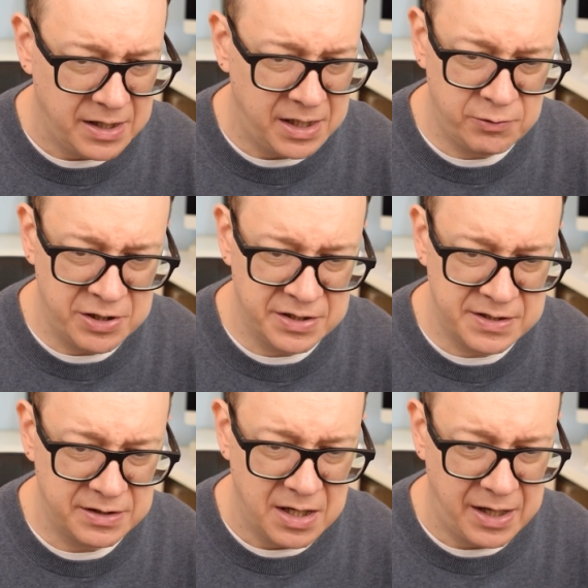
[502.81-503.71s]
it will
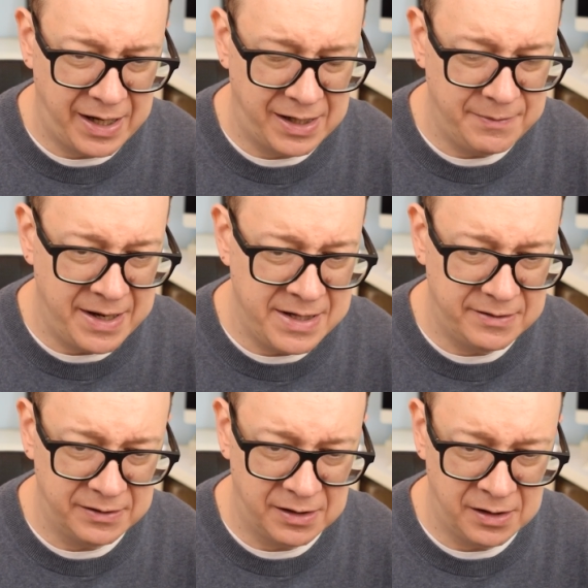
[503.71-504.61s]
just
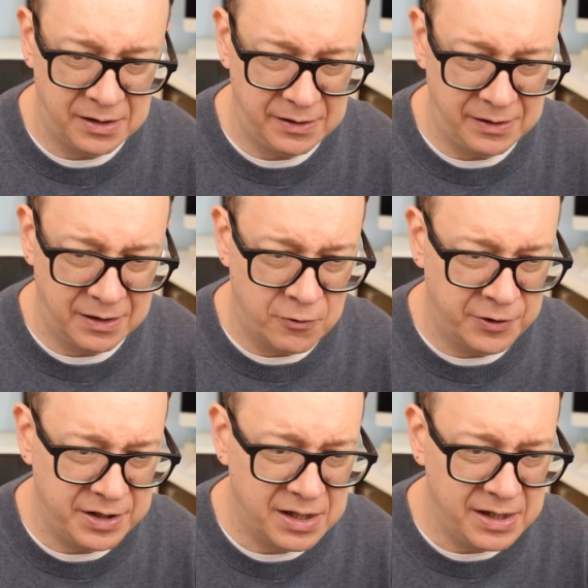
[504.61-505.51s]
animate
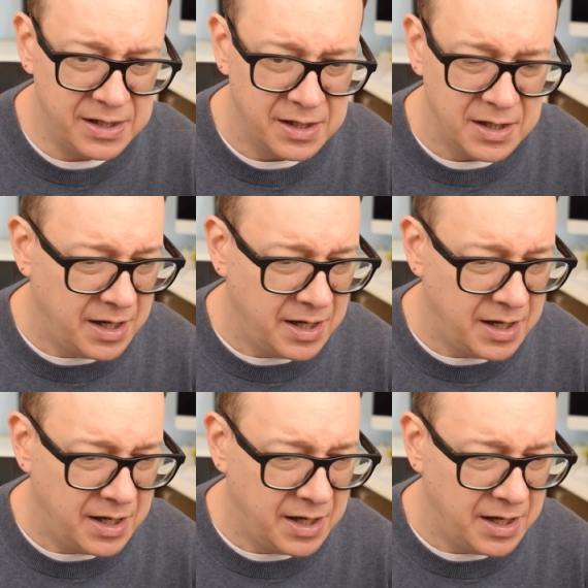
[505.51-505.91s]
accordingly.